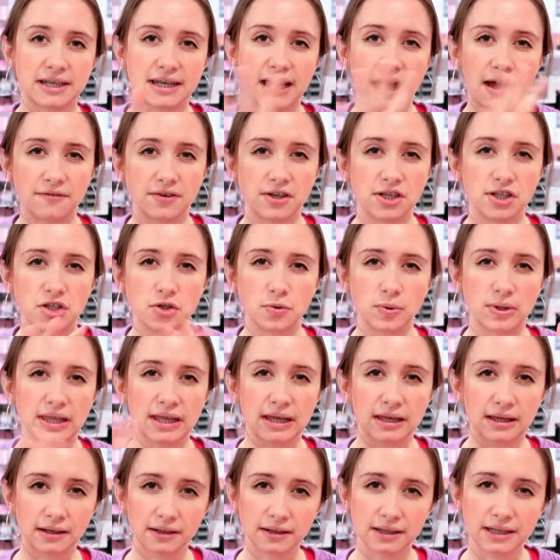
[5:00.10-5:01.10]
like having to do
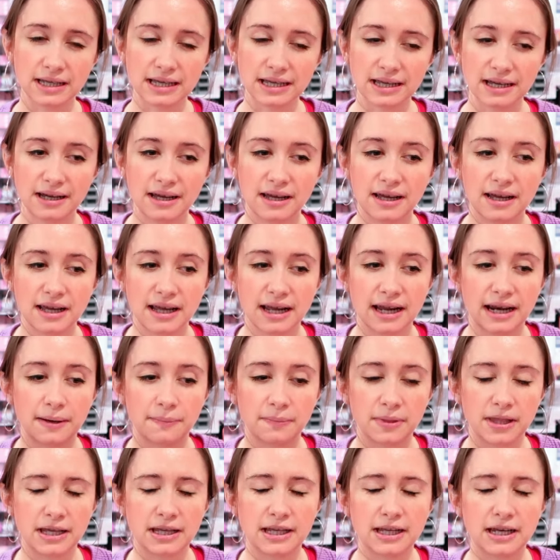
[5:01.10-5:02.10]
with Italy and
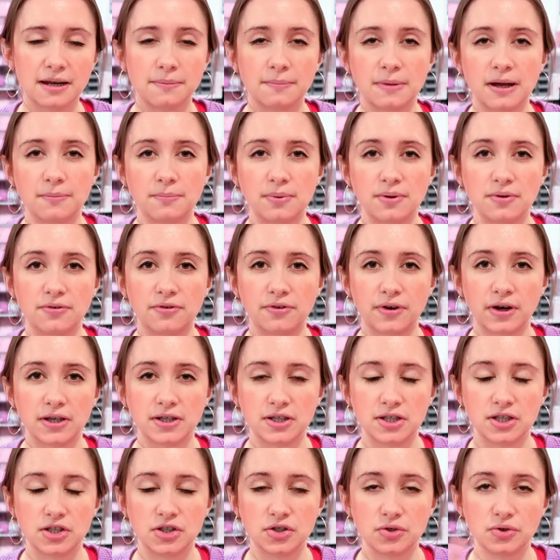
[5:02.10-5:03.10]
I'm thinking it might be
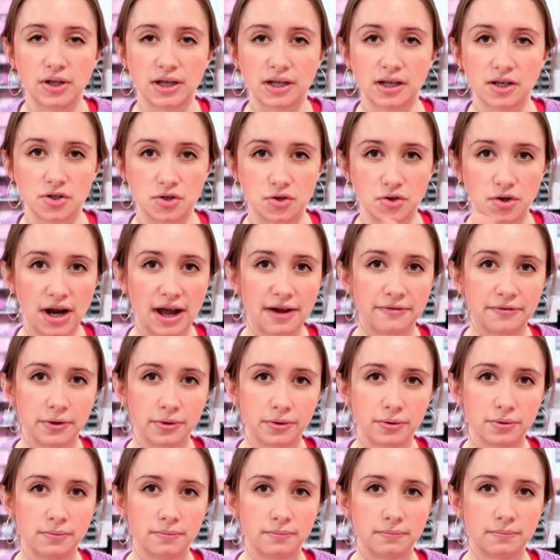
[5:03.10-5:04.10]
fun to do like a
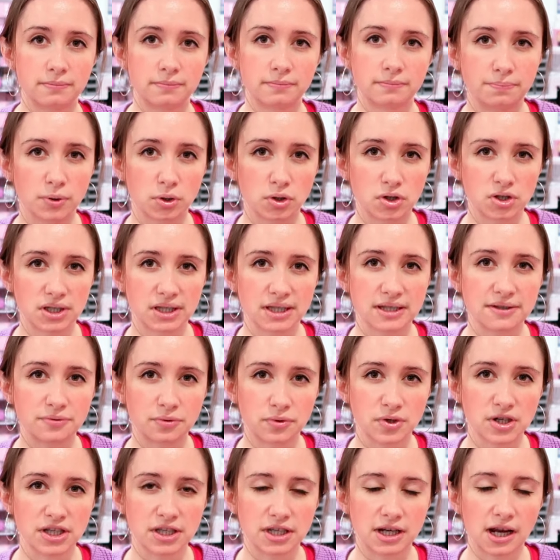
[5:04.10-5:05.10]
travel book
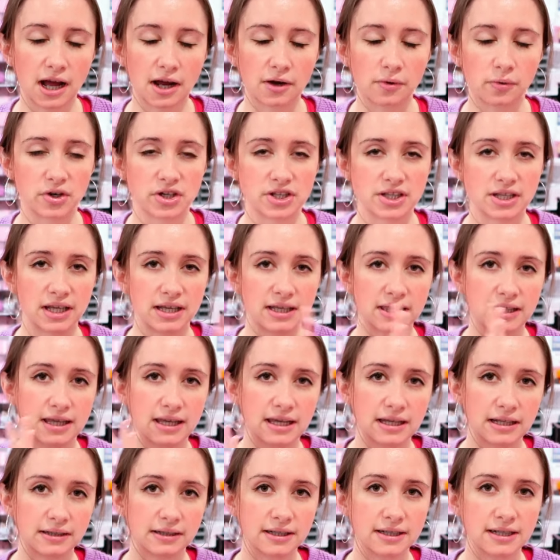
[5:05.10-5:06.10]
sleeve restock where it's like
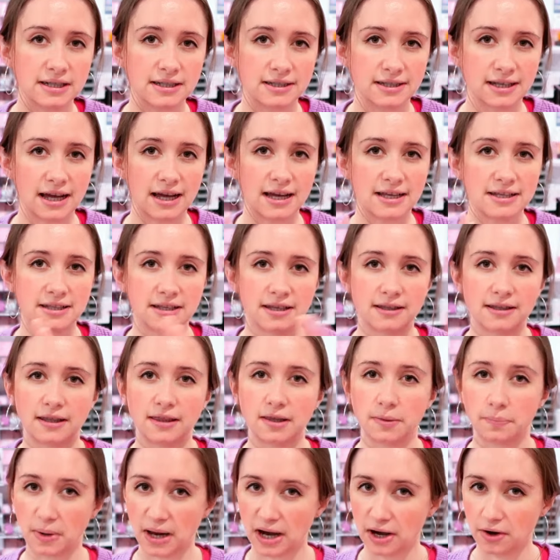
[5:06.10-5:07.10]
the Italy designs and
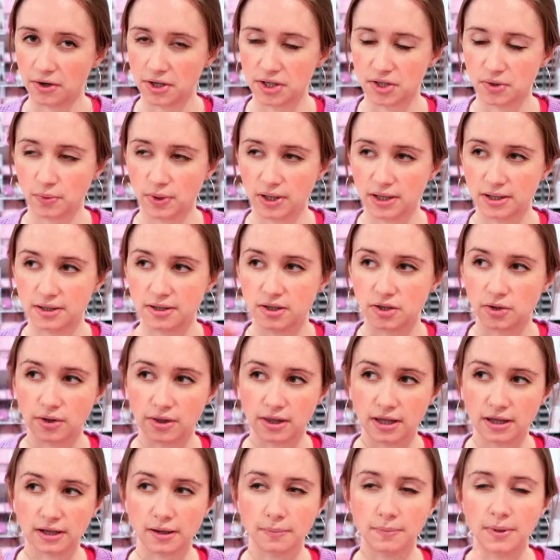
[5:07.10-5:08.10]
then the Paris one so I
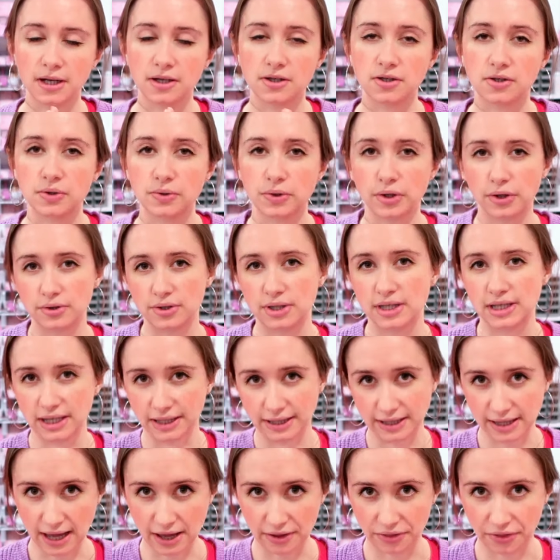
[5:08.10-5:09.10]
think I'm gonna do those
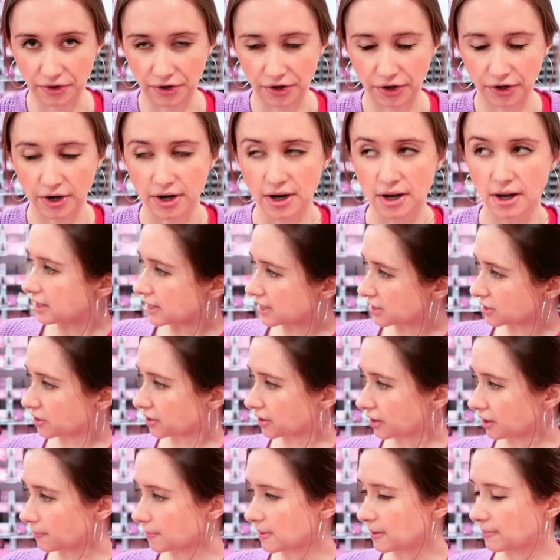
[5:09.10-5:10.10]
together. These
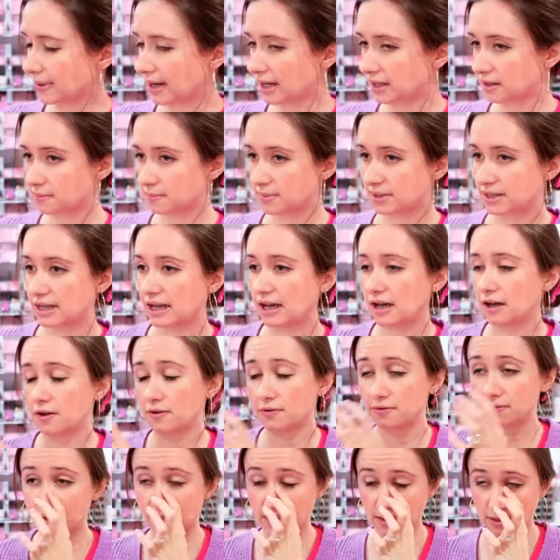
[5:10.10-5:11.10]
are gonna be by
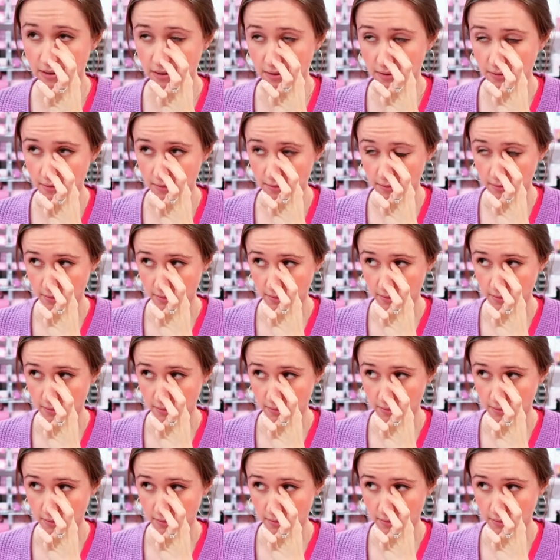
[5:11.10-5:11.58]
themselves